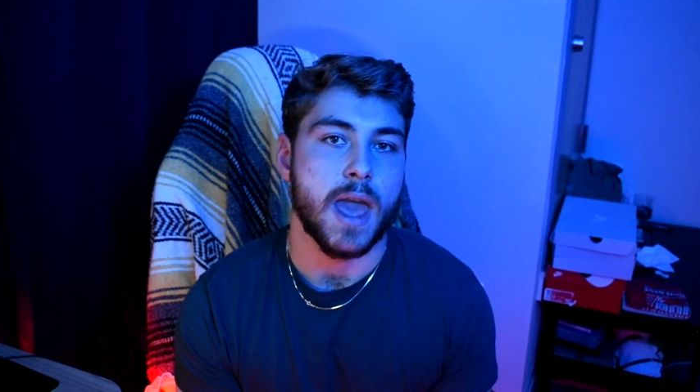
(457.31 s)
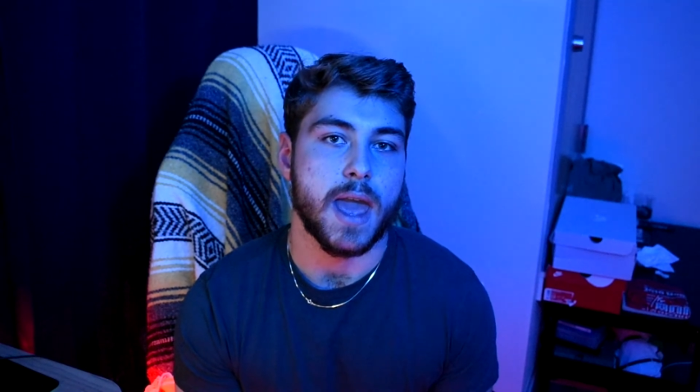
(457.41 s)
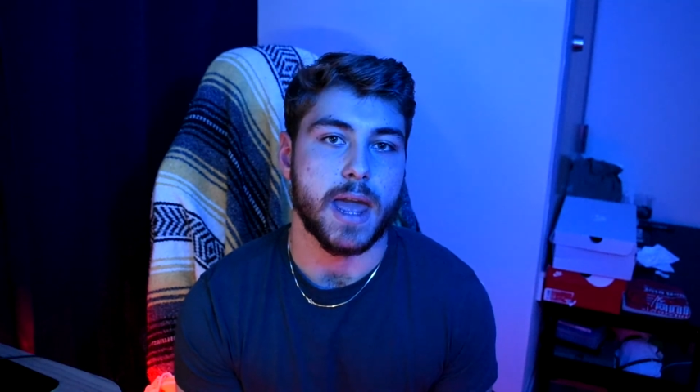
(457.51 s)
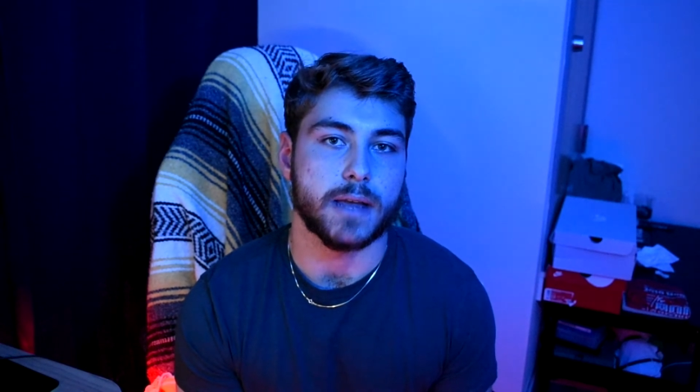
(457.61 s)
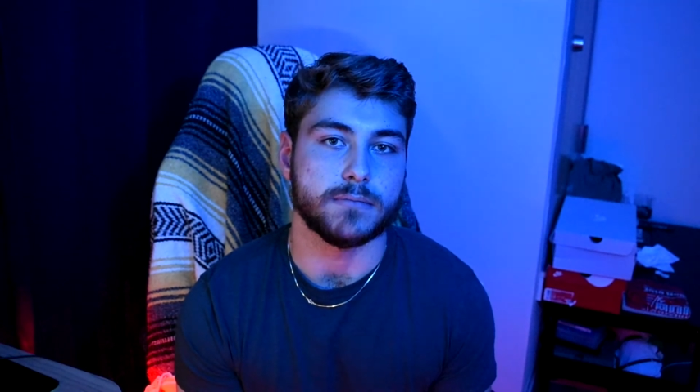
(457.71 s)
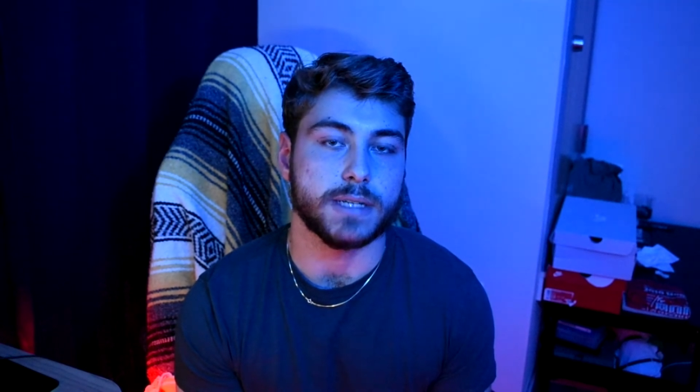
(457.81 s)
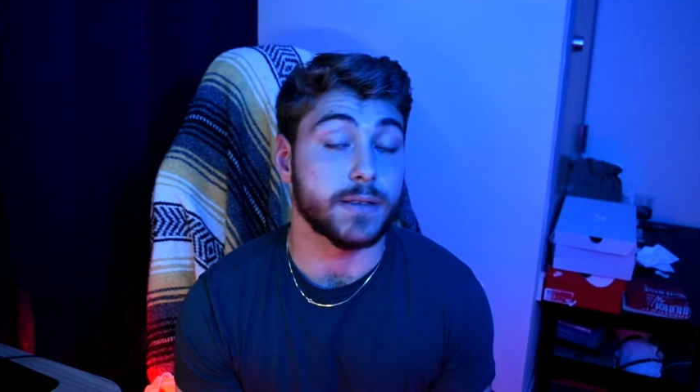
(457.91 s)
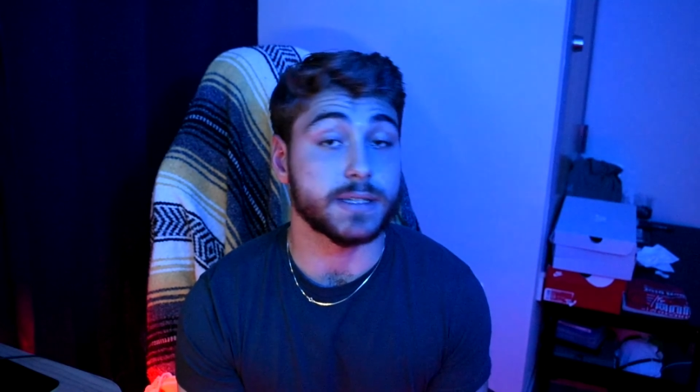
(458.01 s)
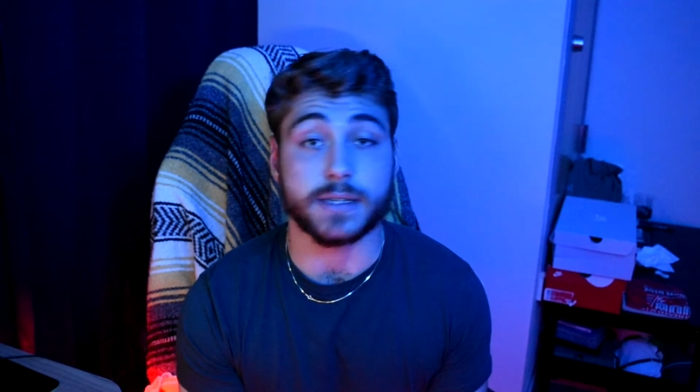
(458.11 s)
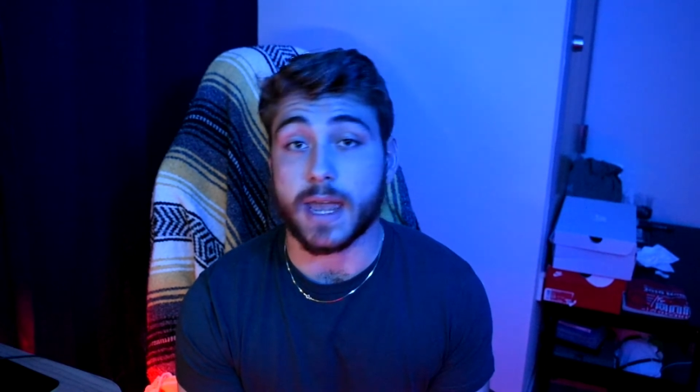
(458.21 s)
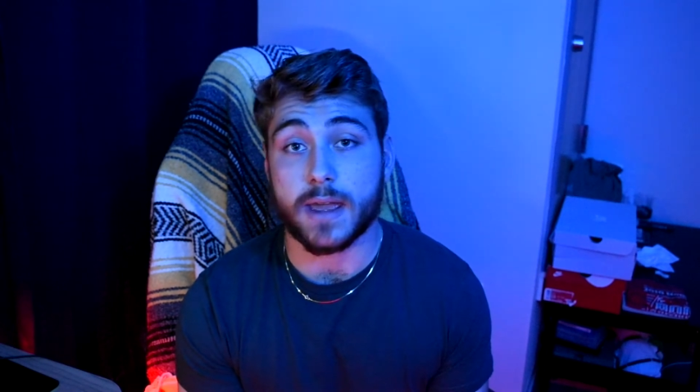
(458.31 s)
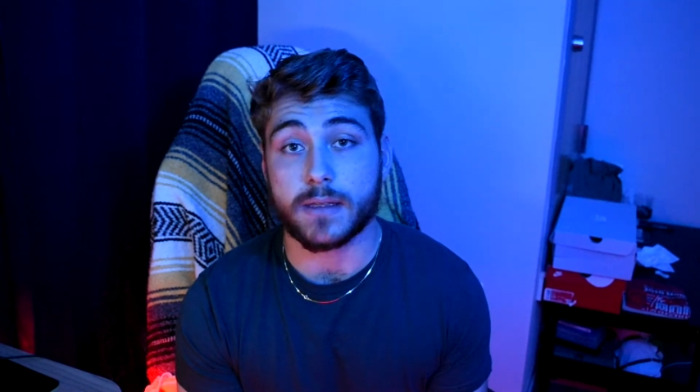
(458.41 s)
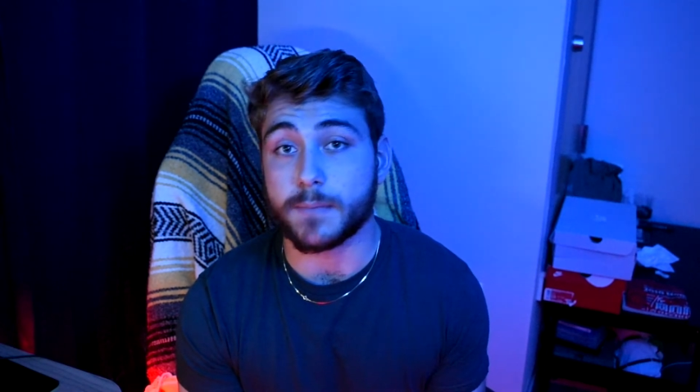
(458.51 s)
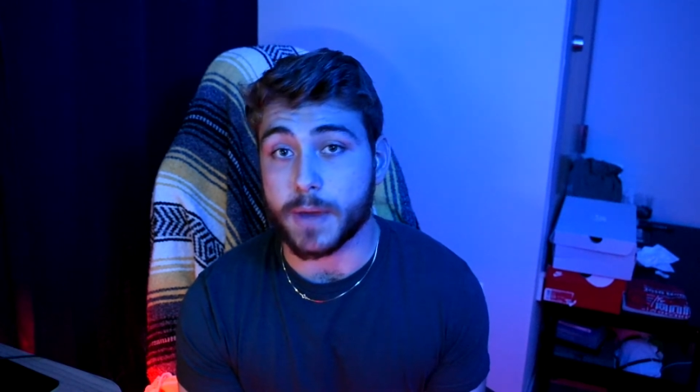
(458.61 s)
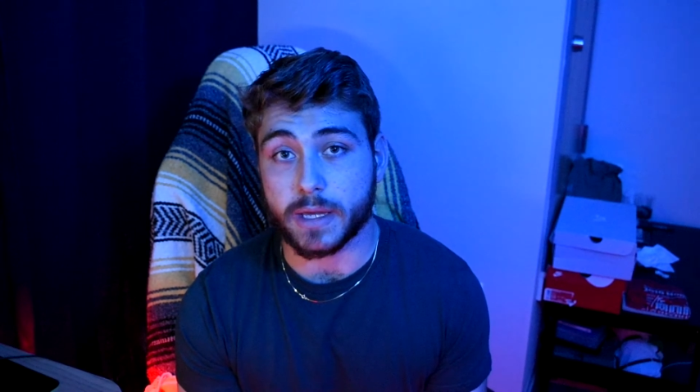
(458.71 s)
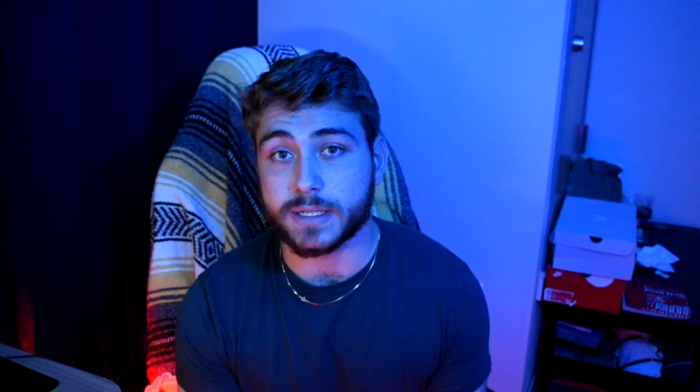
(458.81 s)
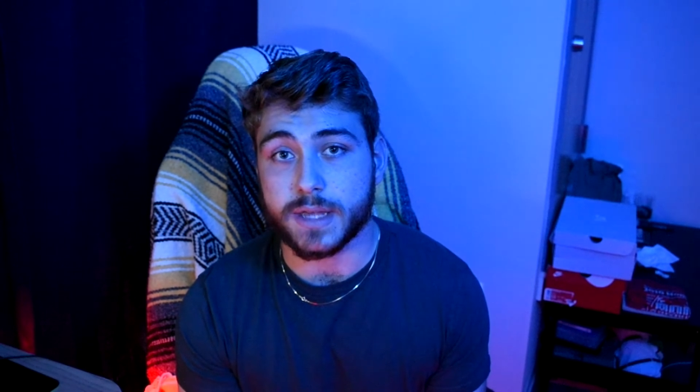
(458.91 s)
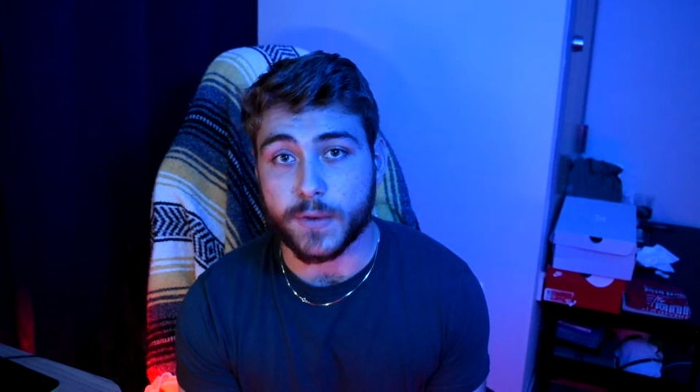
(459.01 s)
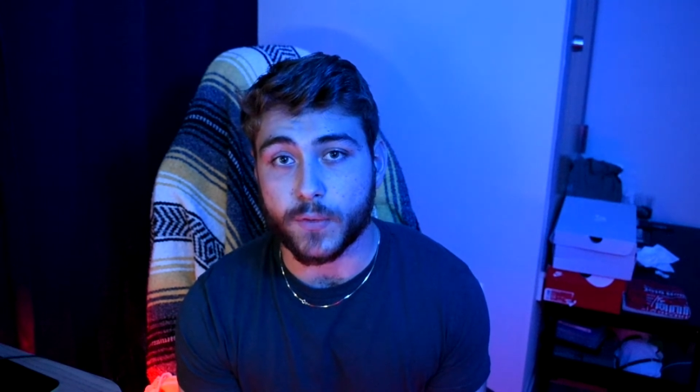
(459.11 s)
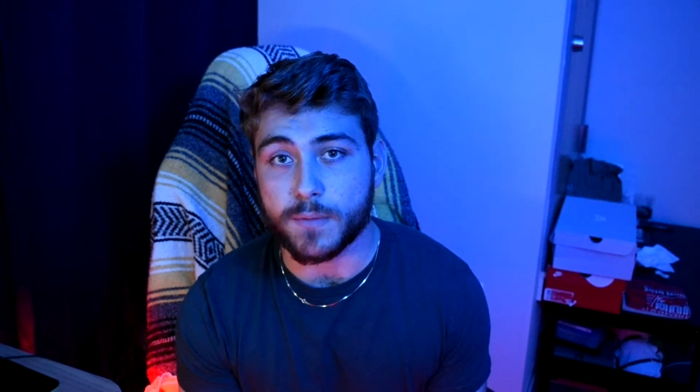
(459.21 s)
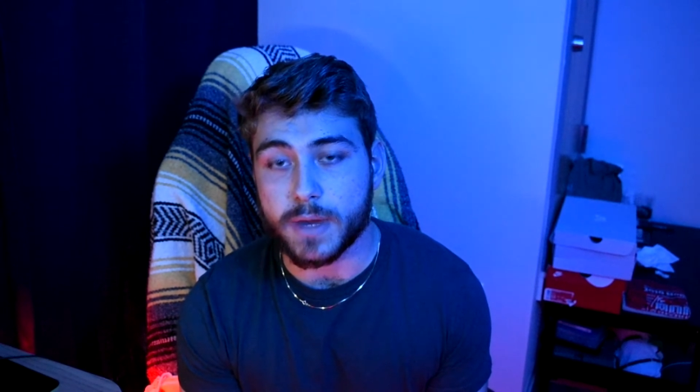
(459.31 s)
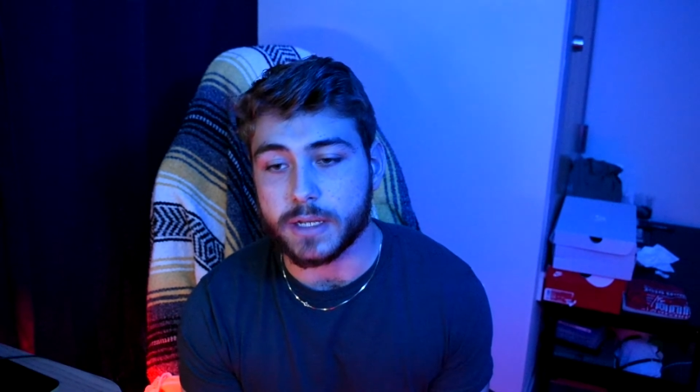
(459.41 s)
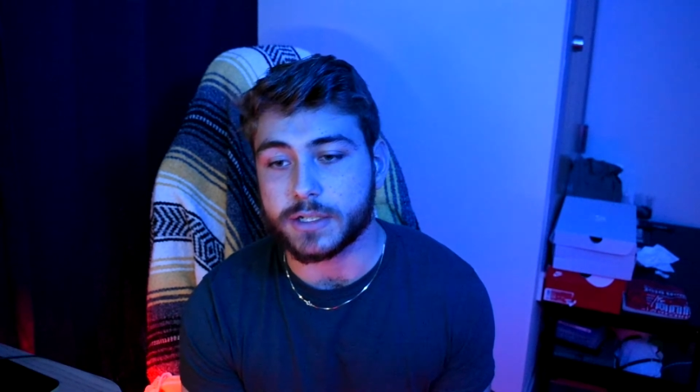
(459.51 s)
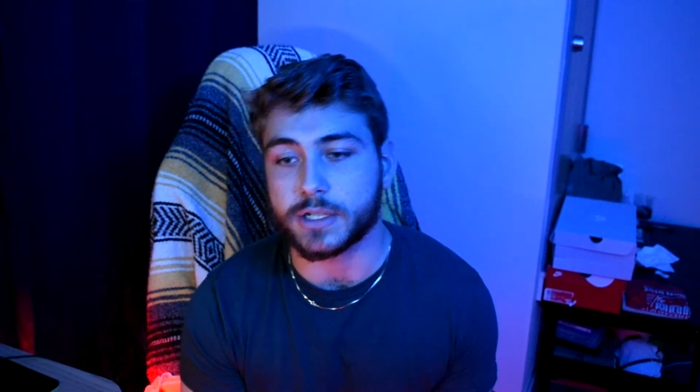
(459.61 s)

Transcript: And to this day, the biggest thing for me is